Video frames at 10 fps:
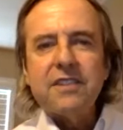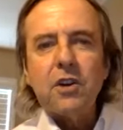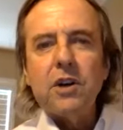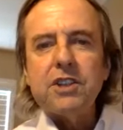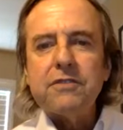
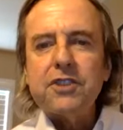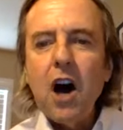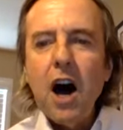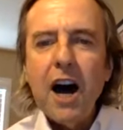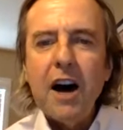question of
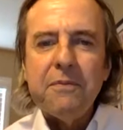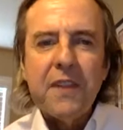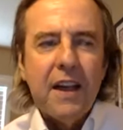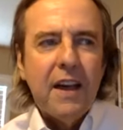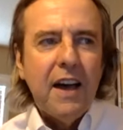Tom.
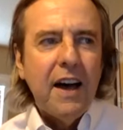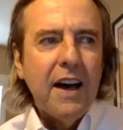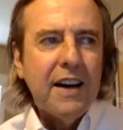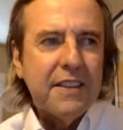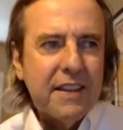
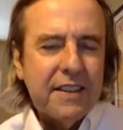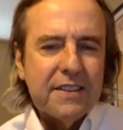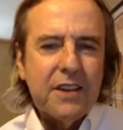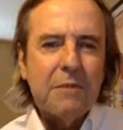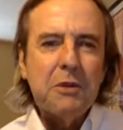
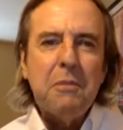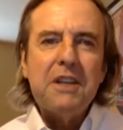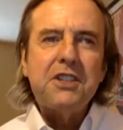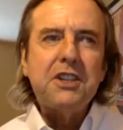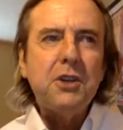Tom, you
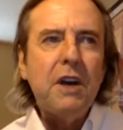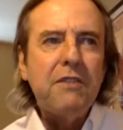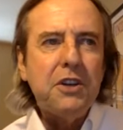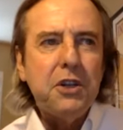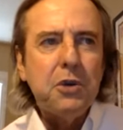mentioned you have a
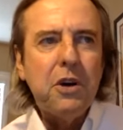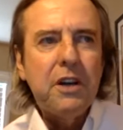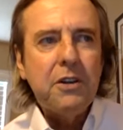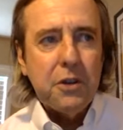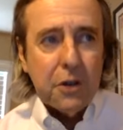
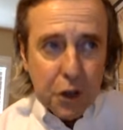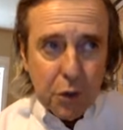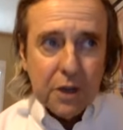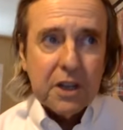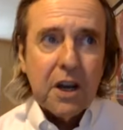
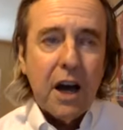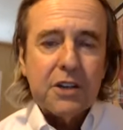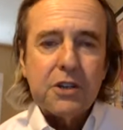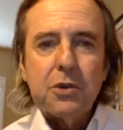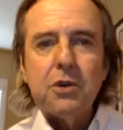Neuen
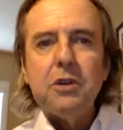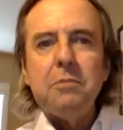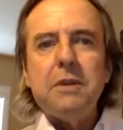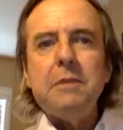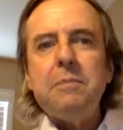Contour
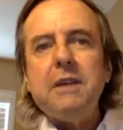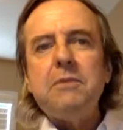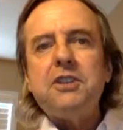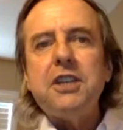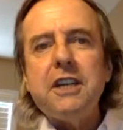BB
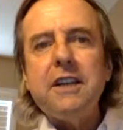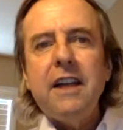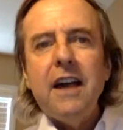machine,